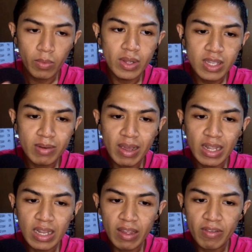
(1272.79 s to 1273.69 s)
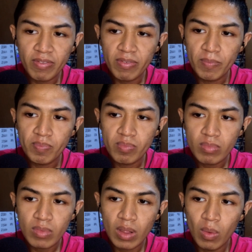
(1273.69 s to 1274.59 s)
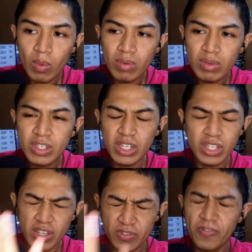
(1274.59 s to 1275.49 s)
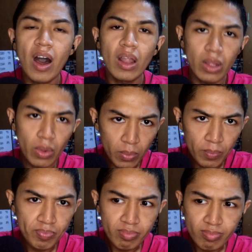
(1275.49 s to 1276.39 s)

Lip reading: once in my life, just follow.